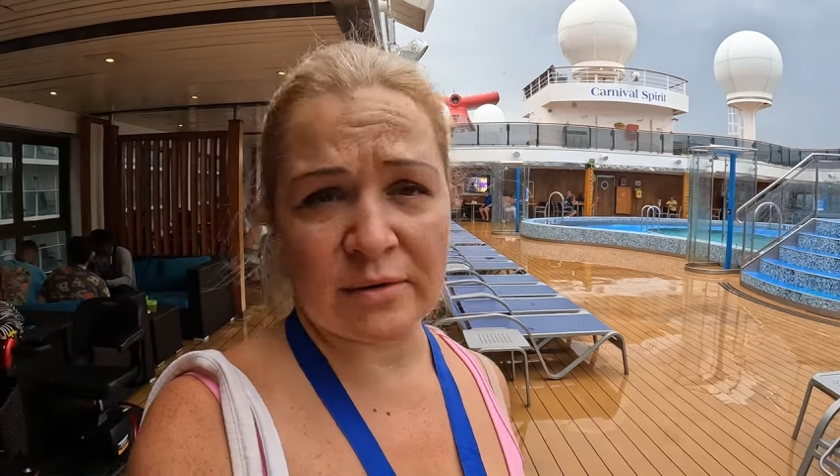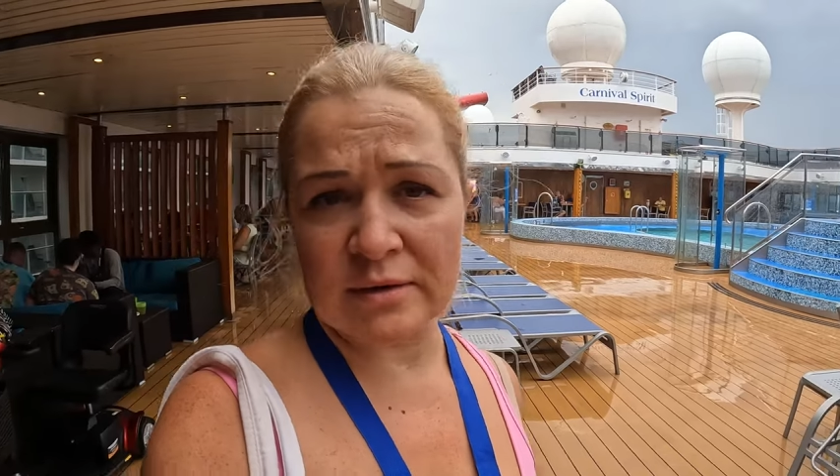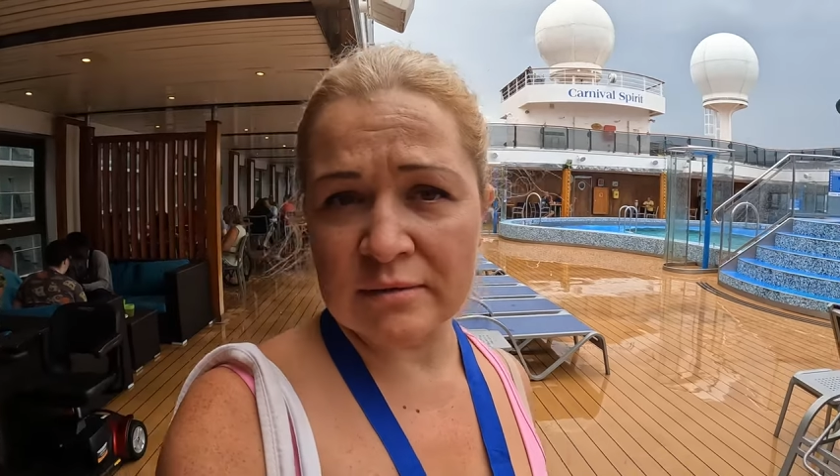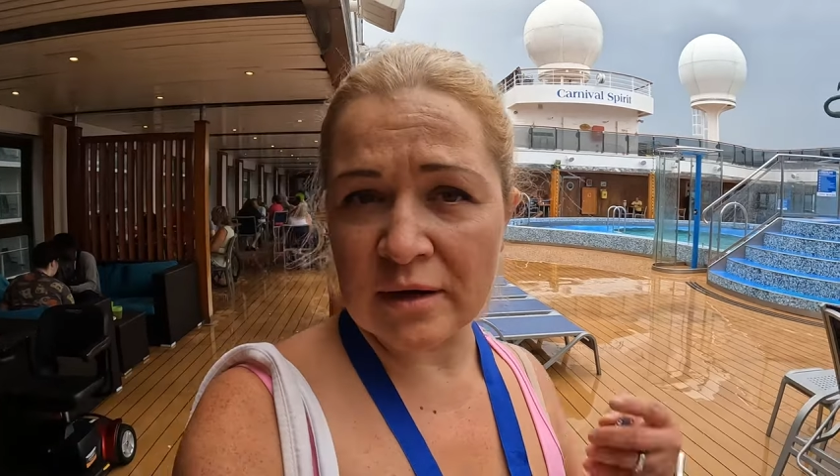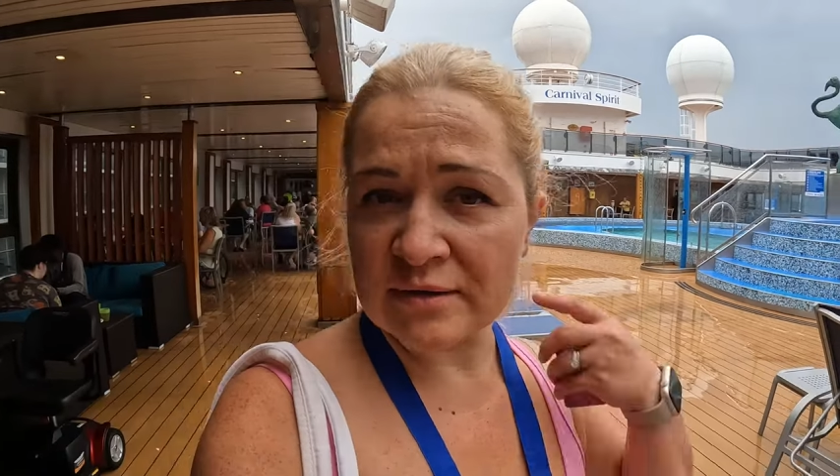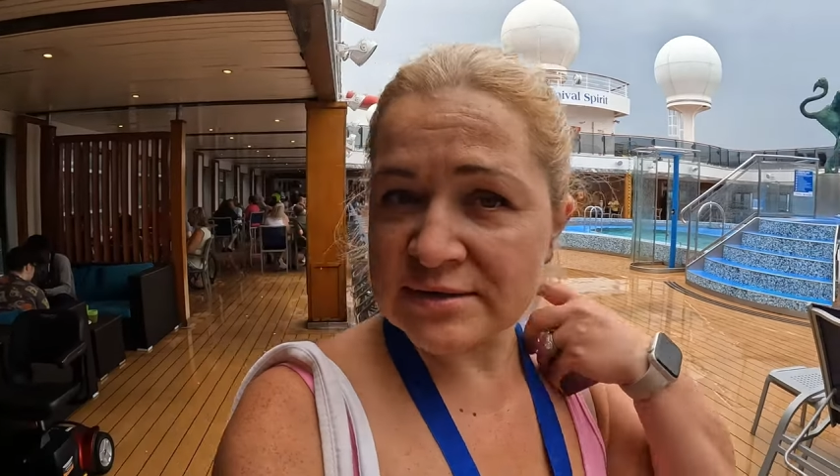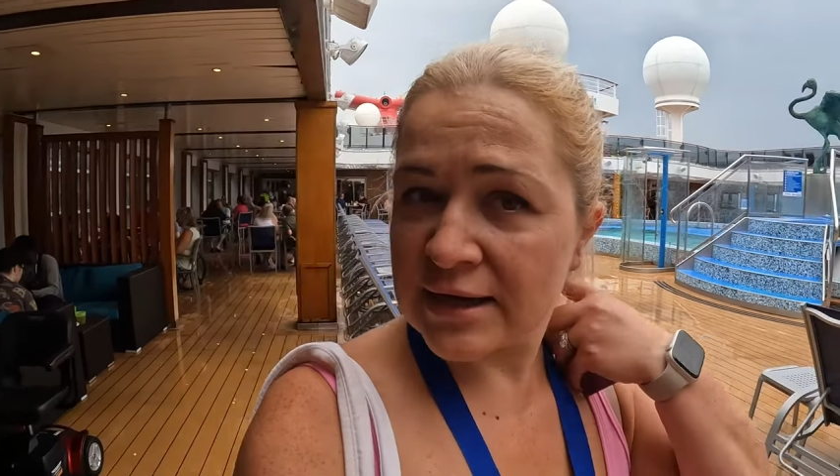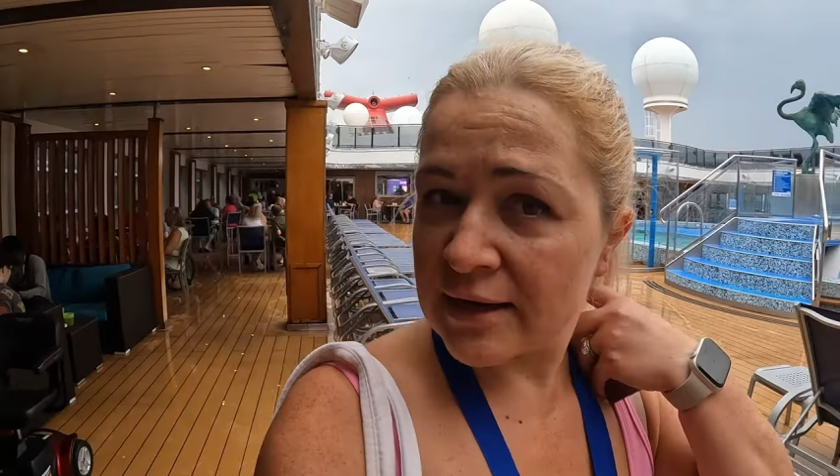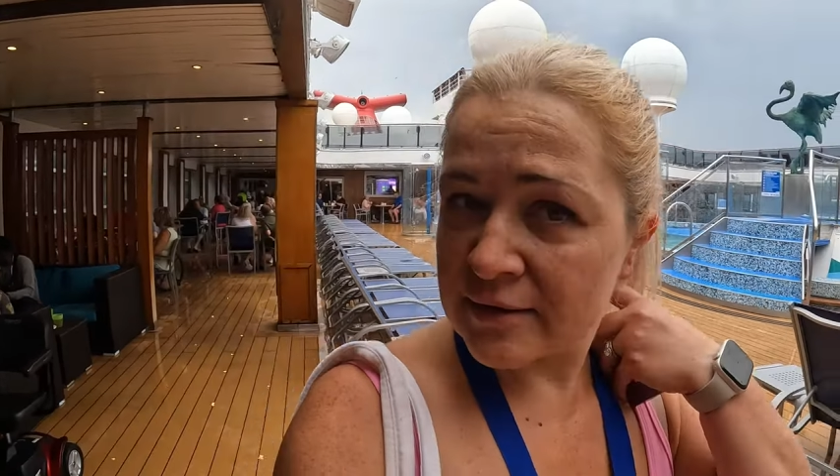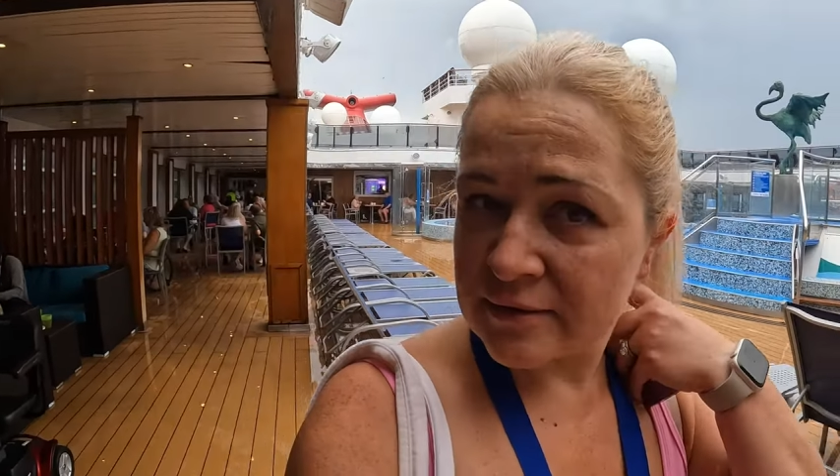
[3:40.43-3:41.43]

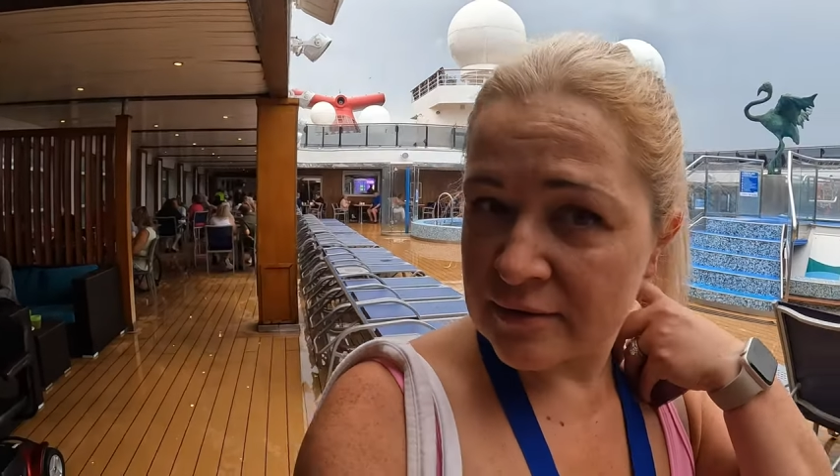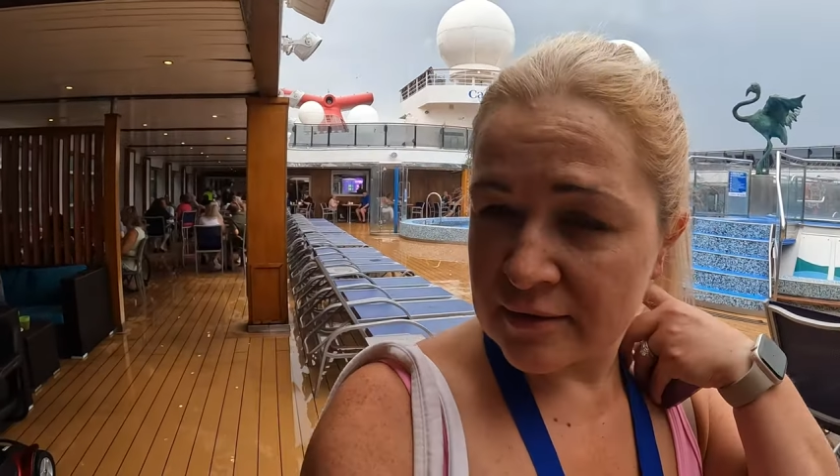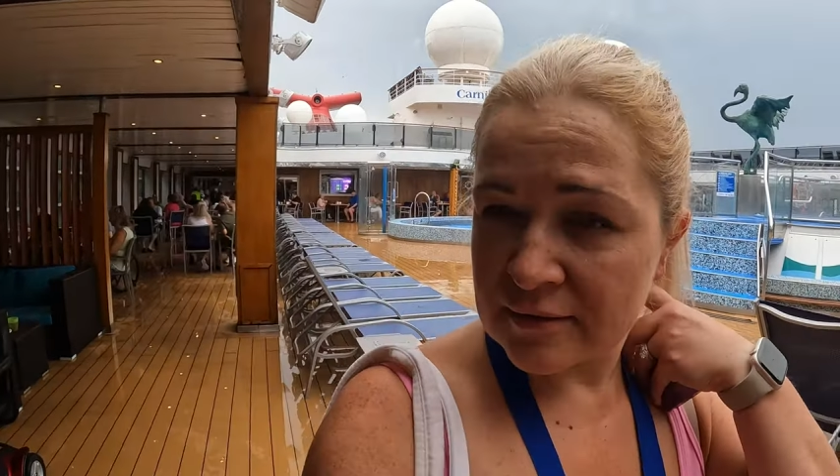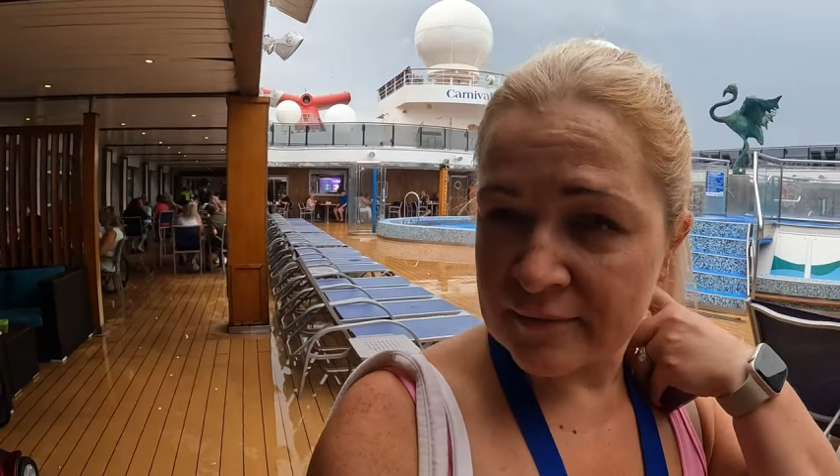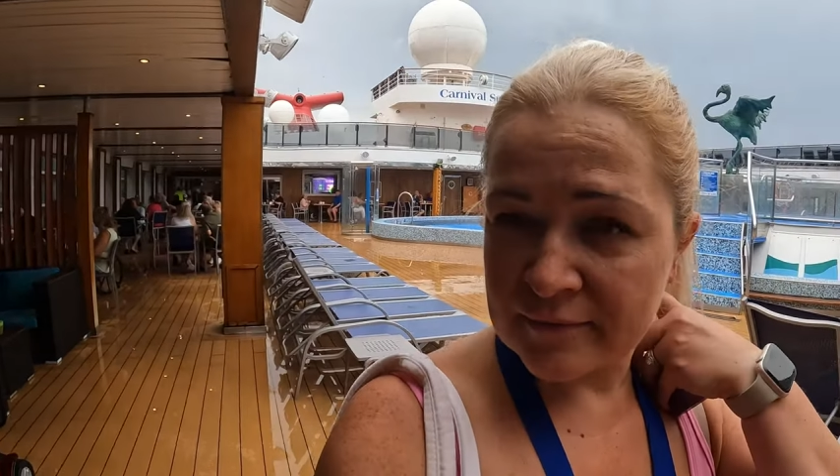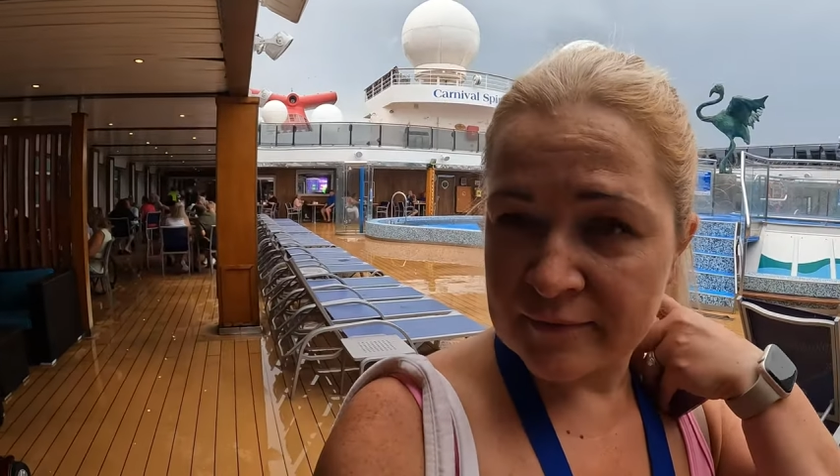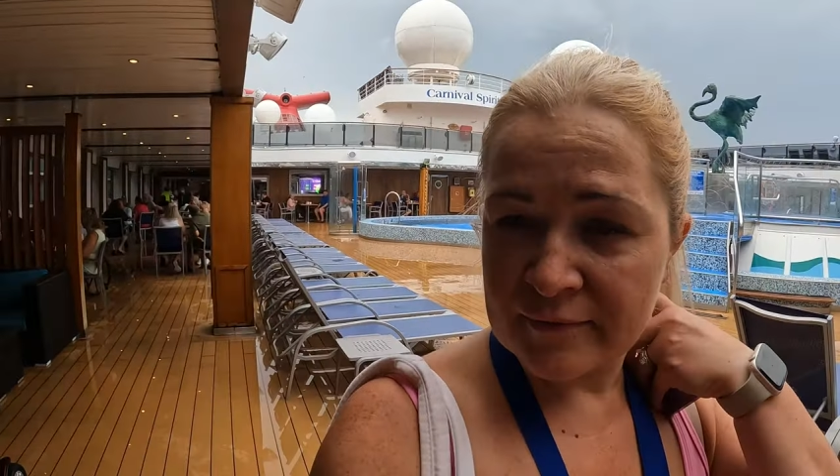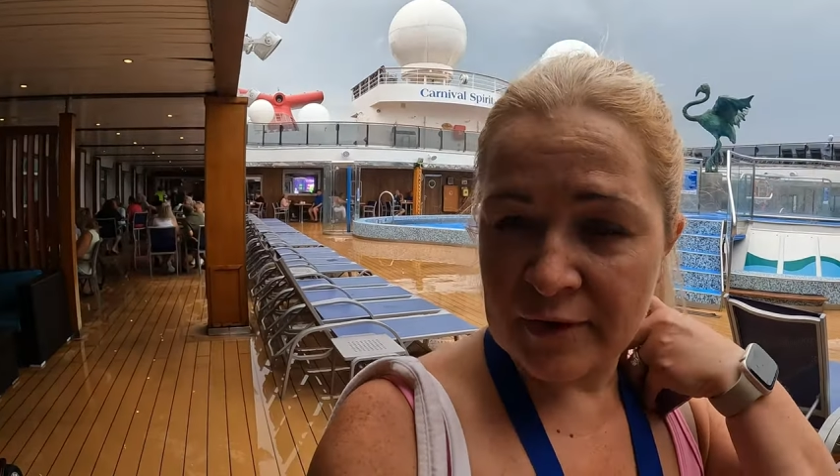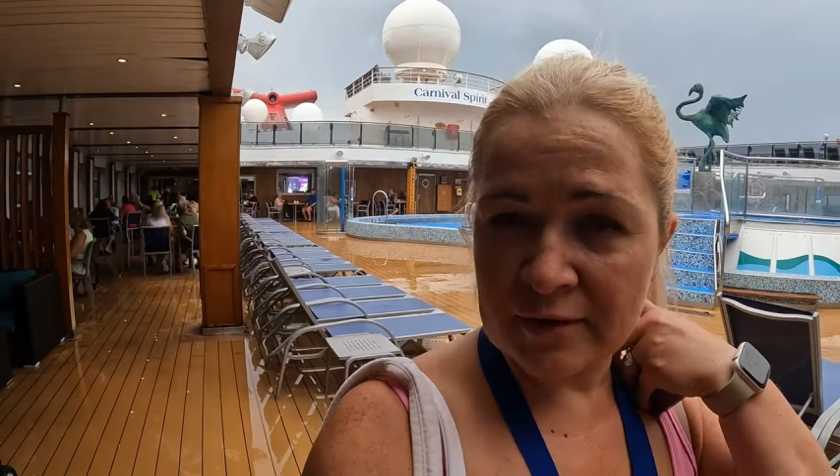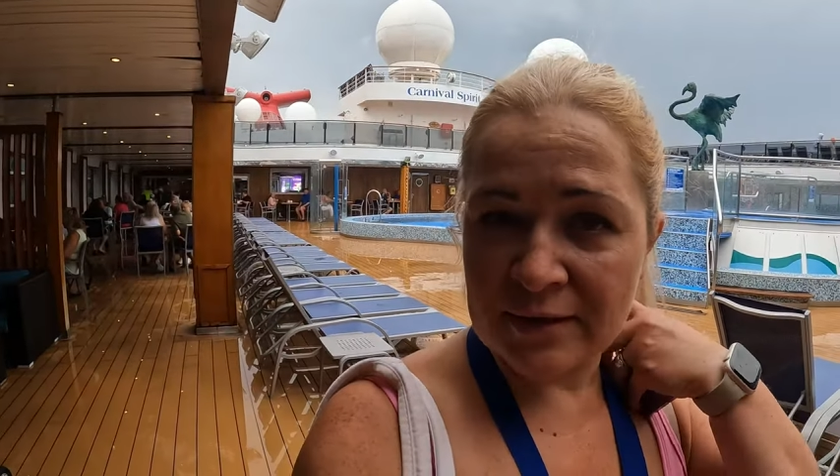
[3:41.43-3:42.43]
outside
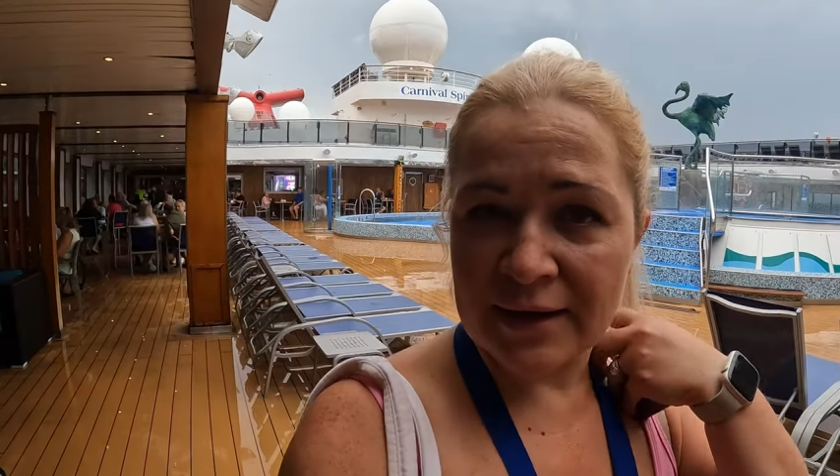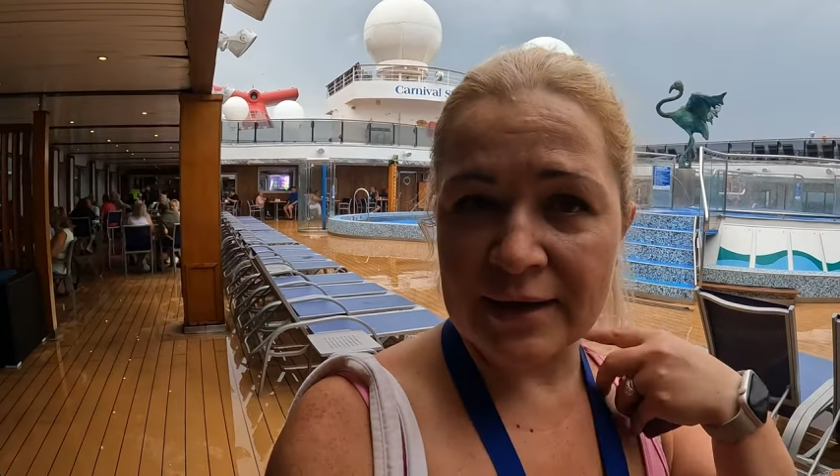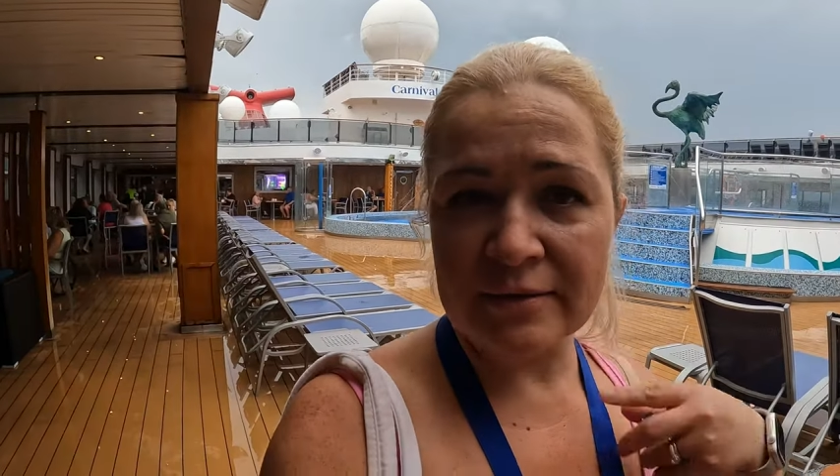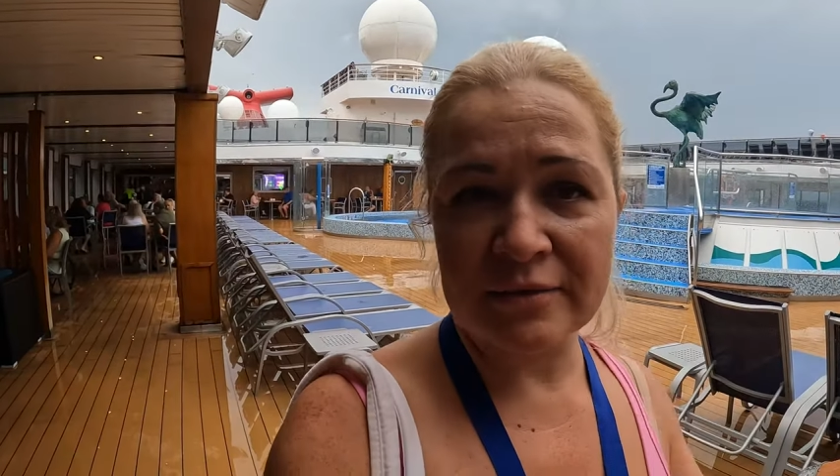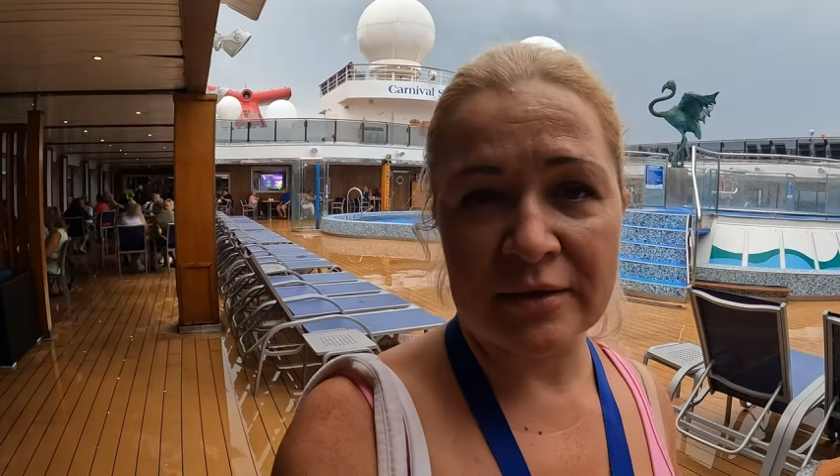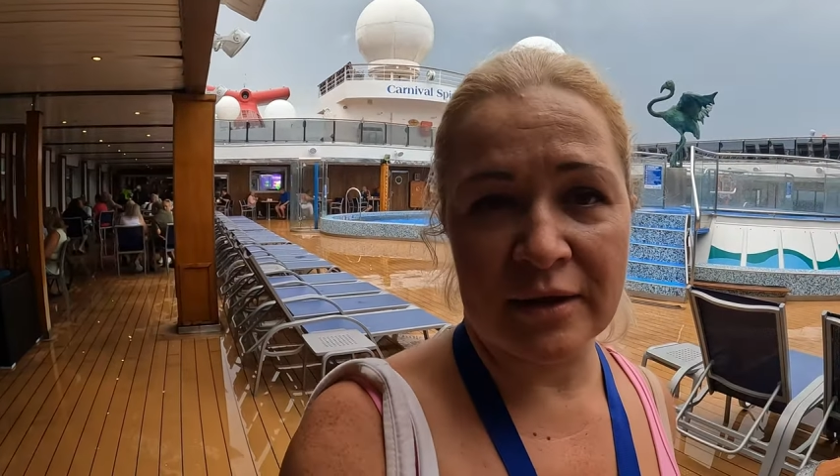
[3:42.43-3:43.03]
on land